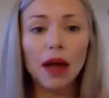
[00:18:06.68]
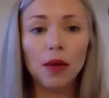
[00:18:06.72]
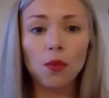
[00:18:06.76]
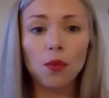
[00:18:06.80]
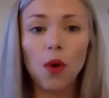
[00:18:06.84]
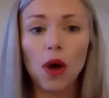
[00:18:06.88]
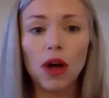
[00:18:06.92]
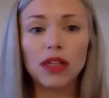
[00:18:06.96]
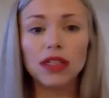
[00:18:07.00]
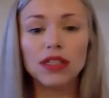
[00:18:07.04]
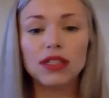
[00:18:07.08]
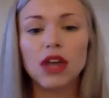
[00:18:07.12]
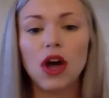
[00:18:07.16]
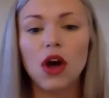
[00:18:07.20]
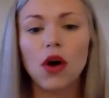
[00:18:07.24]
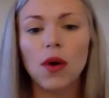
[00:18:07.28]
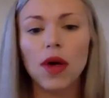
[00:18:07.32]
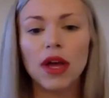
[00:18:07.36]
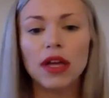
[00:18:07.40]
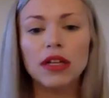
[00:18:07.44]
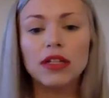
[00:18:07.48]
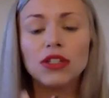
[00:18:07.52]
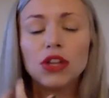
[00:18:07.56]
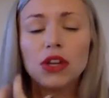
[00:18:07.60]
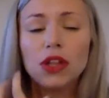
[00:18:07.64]
was though
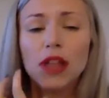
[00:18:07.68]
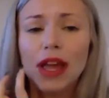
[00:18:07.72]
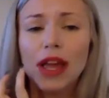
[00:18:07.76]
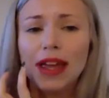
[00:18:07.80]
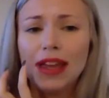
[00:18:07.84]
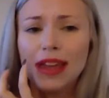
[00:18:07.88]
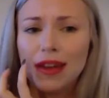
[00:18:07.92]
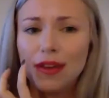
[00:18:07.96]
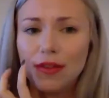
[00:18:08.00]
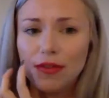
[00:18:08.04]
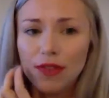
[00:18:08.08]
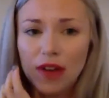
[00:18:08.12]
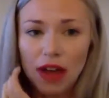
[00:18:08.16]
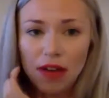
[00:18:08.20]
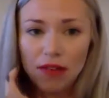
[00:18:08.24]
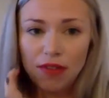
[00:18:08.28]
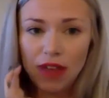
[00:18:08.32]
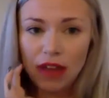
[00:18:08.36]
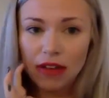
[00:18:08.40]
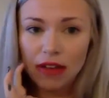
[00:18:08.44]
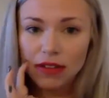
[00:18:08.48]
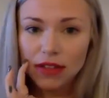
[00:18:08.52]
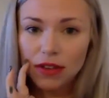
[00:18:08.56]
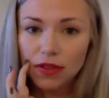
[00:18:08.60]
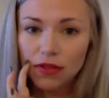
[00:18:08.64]
until I hit
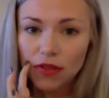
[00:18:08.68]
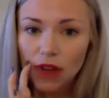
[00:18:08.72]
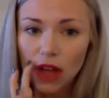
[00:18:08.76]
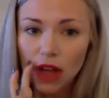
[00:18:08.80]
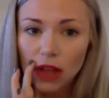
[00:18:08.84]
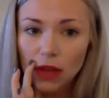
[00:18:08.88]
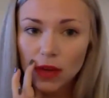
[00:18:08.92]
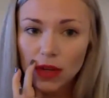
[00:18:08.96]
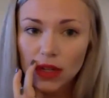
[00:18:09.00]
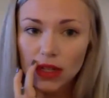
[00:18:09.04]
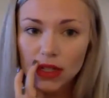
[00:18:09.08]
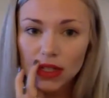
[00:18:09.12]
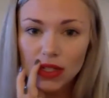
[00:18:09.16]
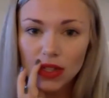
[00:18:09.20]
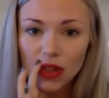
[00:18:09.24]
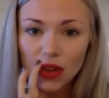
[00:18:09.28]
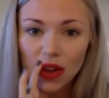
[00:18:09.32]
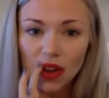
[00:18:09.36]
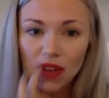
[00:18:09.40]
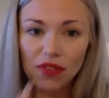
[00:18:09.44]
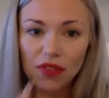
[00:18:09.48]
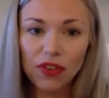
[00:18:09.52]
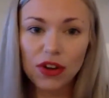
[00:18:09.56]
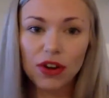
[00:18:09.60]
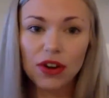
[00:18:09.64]
5,000 followers. So
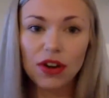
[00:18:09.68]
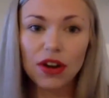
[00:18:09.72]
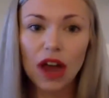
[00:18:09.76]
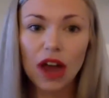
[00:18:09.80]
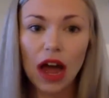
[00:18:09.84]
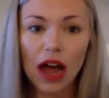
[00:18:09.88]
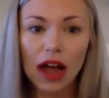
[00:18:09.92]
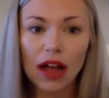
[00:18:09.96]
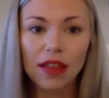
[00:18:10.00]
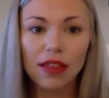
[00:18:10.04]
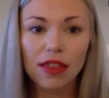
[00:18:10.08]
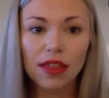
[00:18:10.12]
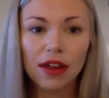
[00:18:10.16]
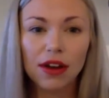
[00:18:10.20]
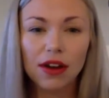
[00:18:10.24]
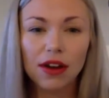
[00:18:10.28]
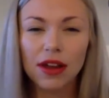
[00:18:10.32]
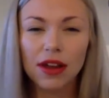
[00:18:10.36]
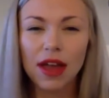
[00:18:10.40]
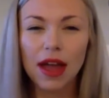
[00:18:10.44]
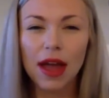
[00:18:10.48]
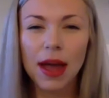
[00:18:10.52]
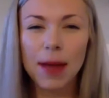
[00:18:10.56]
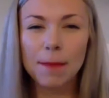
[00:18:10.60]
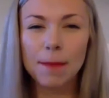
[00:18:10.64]
if you're not there
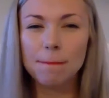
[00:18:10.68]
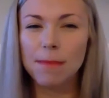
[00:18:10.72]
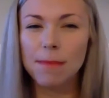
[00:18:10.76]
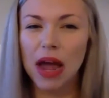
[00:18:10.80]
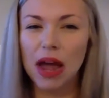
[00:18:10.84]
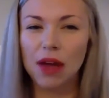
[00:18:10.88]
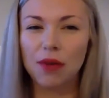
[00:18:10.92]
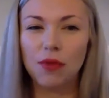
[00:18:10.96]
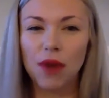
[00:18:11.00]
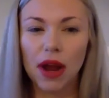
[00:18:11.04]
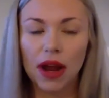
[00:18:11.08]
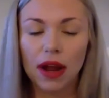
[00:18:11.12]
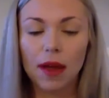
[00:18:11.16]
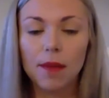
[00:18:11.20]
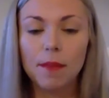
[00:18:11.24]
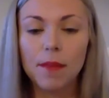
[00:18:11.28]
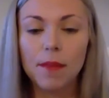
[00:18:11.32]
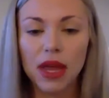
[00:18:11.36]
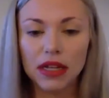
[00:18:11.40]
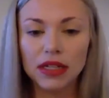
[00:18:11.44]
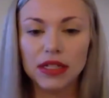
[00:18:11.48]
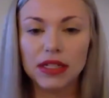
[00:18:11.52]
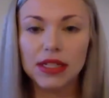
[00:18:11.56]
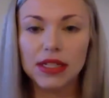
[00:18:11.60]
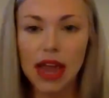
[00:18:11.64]
yet, I'd
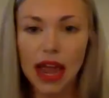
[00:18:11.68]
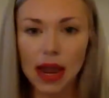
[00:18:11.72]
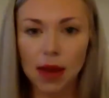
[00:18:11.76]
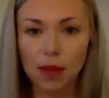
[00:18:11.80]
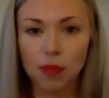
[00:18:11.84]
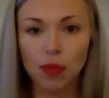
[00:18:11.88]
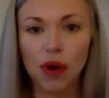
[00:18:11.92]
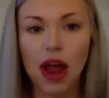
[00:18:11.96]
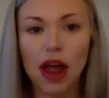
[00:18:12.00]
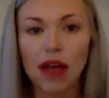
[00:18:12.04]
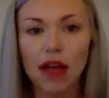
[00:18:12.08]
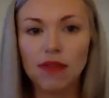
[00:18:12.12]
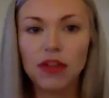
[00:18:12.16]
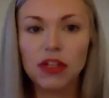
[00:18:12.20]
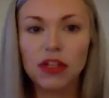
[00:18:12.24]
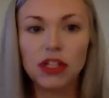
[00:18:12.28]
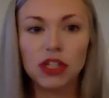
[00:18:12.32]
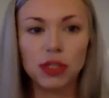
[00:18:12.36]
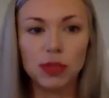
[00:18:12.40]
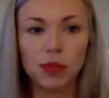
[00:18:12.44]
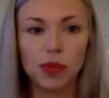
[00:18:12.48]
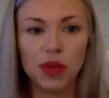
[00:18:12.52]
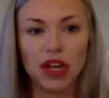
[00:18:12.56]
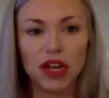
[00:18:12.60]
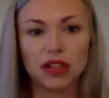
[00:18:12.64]
recommend staying private
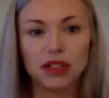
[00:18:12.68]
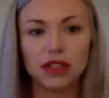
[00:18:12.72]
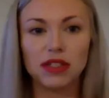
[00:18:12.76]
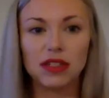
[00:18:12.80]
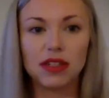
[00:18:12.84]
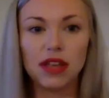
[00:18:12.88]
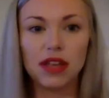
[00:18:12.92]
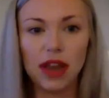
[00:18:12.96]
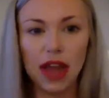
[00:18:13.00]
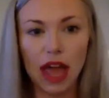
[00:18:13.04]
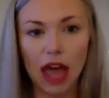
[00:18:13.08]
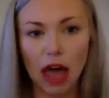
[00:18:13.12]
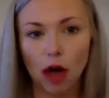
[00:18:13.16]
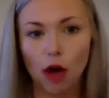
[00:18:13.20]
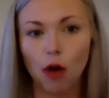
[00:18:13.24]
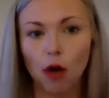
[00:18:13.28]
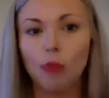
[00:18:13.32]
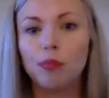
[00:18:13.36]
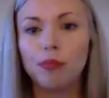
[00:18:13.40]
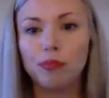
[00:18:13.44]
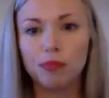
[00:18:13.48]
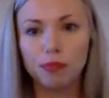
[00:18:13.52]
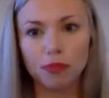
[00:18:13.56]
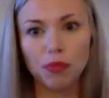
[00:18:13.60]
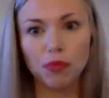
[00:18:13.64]
just because it's going to help
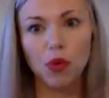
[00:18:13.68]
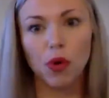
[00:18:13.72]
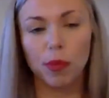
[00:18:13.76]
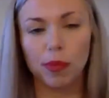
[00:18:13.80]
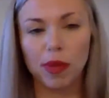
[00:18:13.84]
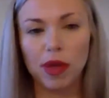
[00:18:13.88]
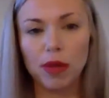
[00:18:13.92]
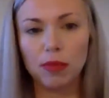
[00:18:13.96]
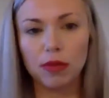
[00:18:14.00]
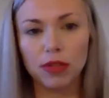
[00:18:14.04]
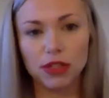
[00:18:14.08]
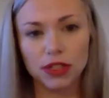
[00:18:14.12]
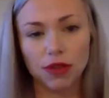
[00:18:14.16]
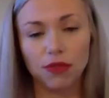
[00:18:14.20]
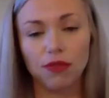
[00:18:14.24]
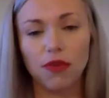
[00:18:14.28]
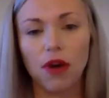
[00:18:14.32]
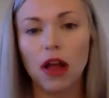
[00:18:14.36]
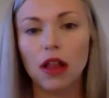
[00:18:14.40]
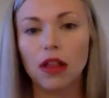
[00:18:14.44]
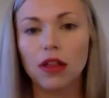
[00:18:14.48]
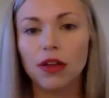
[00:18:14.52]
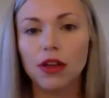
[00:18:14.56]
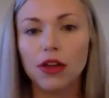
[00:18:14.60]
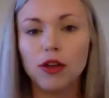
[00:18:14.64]
more people to
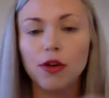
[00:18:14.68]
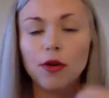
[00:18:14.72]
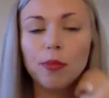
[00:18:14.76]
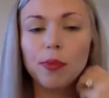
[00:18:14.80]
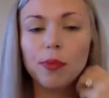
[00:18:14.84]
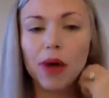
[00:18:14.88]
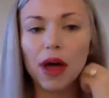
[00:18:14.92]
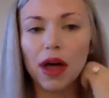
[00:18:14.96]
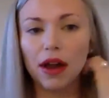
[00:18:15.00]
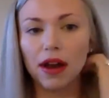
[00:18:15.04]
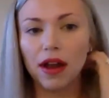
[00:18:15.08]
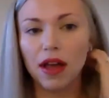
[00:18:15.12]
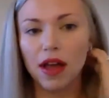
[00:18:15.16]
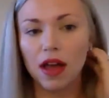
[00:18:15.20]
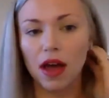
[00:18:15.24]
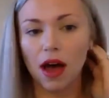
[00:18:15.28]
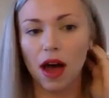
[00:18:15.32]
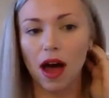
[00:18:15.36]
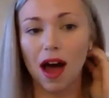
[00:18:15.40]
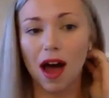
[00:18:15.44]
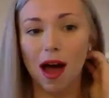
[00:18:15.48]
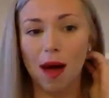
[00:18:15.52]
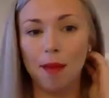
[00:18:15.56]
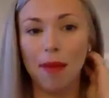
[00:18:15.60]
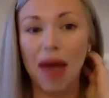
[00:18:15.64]
follow you. But
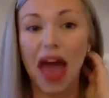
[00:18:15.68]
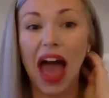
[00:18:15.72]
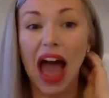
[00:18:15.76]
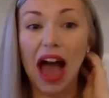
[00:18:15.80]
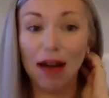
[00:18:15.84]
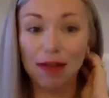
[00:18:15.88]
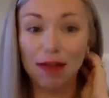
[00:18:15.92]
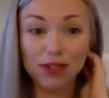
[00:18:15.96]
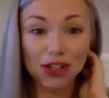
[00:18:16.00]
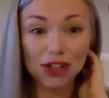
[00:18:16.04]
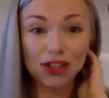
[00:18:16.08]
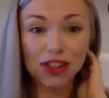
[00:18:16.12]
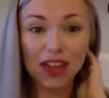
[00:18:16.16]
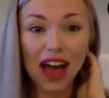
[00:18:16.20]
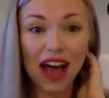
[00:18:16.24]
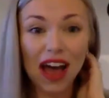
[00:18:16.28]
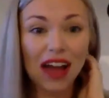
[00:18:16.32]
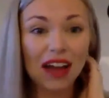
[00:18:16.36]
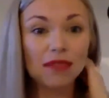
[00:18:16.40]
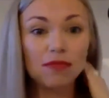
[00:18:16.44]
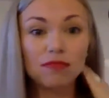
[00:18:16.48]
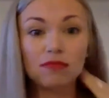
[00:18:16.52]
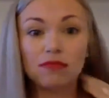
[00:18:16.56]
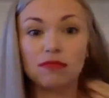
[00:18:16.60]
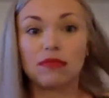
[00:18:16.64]
after
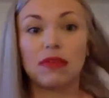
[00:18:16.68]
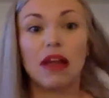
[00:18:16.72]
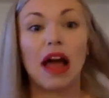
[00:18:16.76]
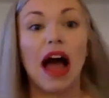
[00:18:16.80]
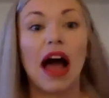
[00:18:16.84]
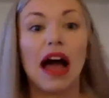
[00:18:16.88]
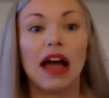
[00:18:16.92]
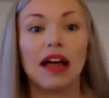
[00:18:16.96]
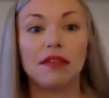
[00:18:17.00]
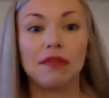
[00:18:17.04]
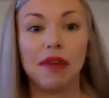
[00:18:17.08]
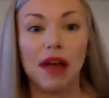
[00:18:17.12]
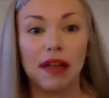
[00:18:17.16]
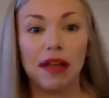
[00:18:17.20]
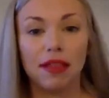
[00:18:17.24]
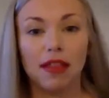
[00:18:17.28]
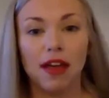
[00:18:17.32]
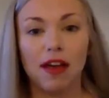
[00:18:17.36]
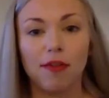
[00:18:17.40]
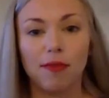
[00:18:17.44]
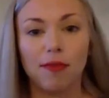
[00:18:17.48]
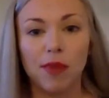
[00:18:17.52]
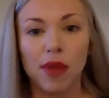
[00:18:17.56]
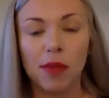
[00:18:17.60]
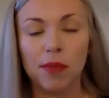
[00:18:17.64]
that, I
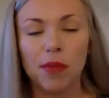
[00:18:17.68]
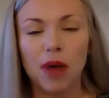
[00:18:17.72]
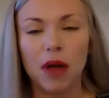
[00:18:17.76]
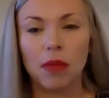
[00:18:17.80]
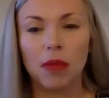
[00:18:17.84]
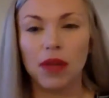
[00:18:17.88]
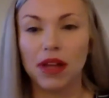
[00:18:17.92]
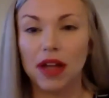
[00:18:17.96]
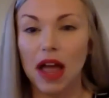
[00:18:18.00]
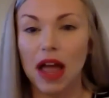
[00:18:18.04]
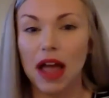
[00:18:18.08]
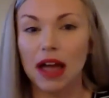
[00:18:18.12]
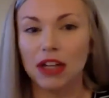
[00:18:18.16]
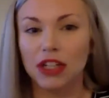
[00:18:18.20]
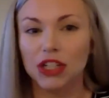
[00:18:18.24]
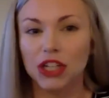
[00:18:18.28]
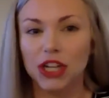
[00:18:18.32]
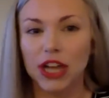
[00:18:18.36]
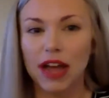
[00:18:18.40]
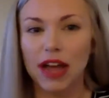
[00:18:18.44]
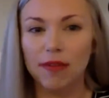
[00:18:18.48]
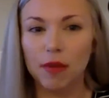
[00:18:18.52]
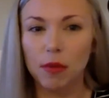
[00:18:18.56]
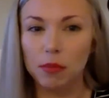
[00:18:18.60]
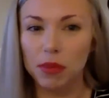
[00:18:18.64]
love being public. I
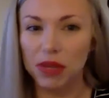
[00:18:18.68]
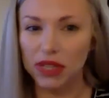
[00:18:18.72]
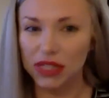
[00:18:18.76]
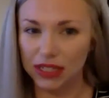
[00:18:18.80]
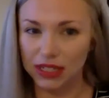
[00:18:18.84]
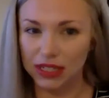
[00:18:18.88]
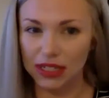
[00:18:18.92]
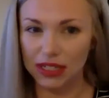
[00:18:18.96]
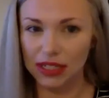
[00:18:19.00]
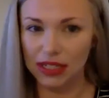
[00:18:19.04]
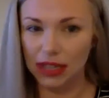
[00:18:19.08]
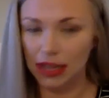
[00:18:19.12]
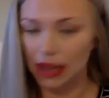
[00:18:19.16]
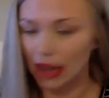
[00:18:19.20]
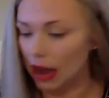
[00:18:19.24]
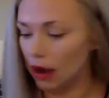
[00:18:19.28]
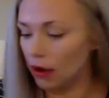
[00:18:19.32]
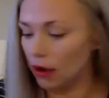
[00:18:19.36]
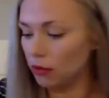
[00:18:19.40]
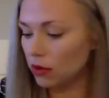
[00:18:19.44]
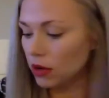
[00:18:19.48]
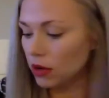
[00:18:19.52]
actually have a business account.